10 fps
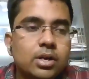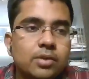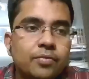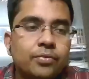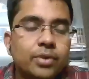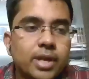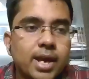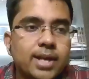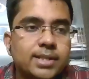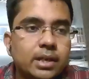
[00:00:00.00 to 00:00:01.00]
if
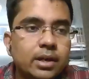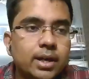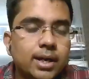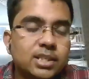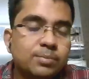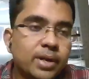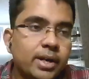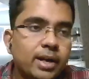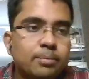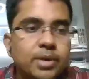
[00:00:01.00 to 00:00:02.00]
A is a husband
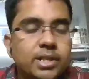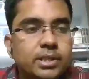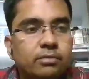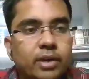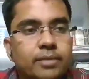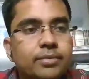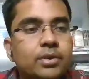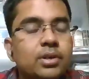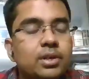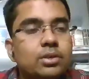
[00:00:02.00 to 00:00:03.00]
and B is a wife,
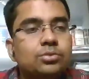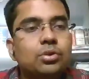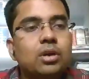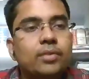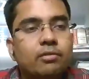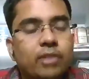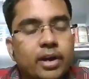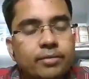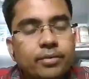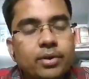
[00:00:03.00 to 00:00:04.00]
so if the
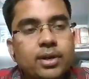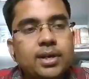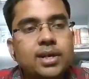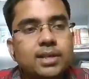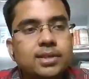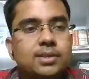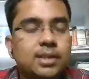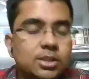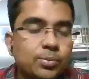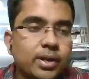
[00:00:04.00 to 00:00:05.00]
wife deserts
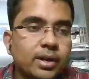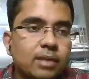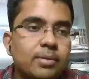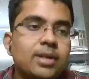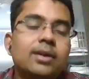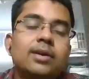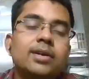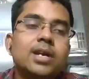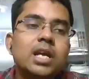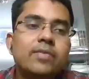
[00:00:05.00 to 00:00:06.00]
husband,
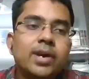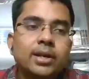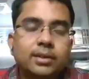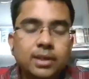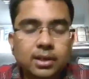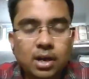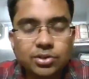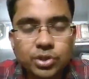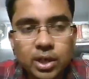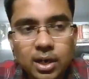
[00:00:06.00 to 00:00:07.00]
leaving the
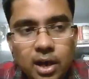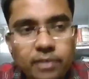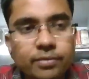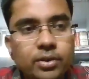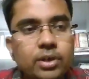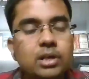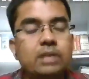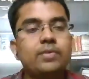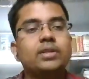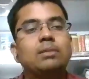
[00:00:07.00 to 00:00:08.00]
conjugal life,
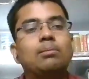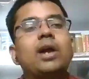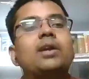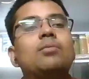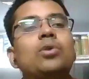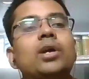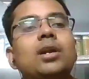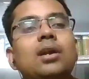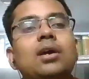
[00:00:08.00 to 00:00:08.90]
leaving the matrimonial